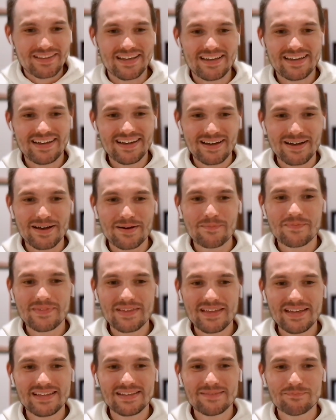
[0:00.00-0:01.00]
Like,
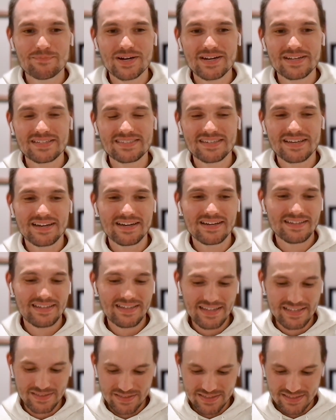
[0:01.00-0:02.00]
but it's
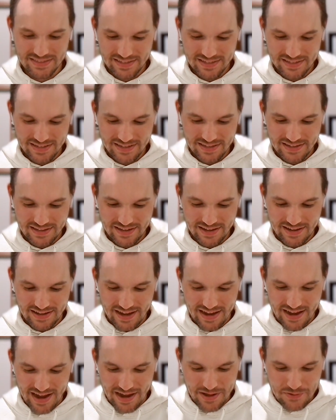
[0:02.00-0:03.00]

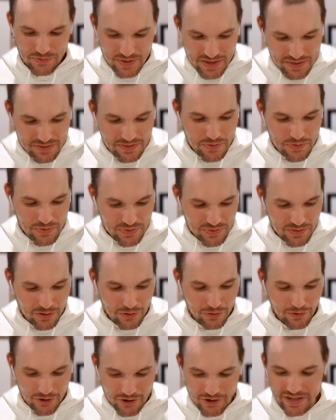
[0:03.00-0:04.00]
I think the
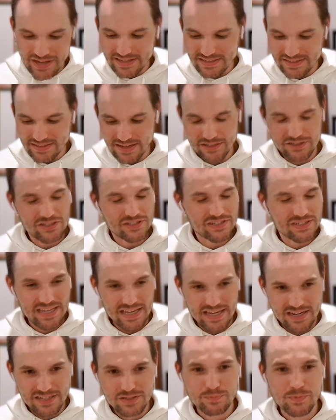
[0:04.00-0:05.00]
learning is like, just
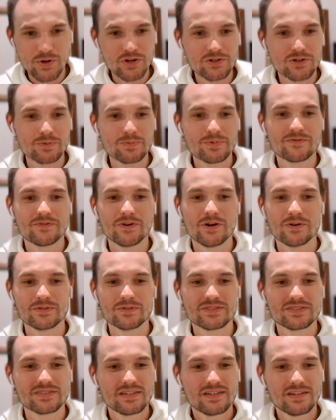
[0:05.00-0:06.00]
get a small group of
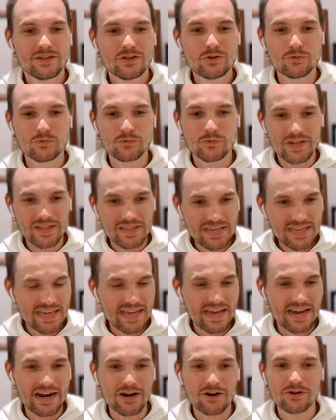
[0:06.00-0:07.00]
folks who really
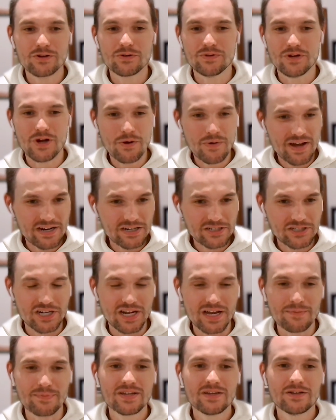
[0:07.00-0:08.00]
care, who know how to
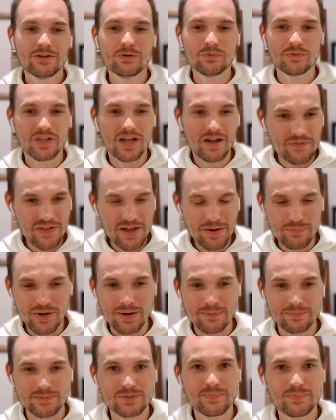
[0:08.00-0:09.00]
ship, who love that
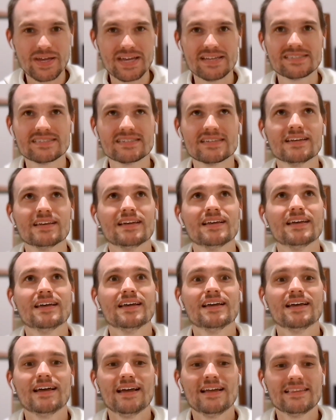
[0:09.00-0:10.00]
problem space,
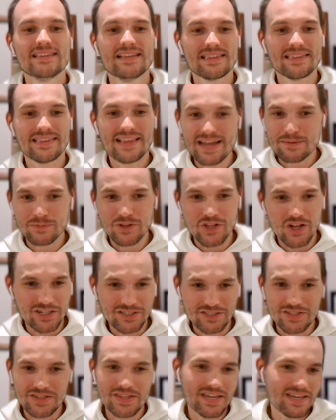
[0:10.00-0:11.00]
and then let them
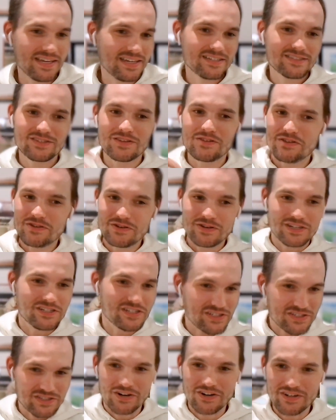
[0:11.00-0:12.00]
launch the thing so that you can
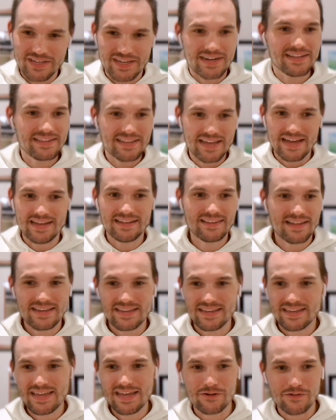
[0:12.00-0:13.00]
just start getting that
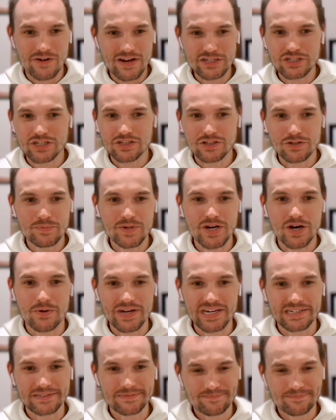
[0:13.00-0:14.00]
like iteration loop going.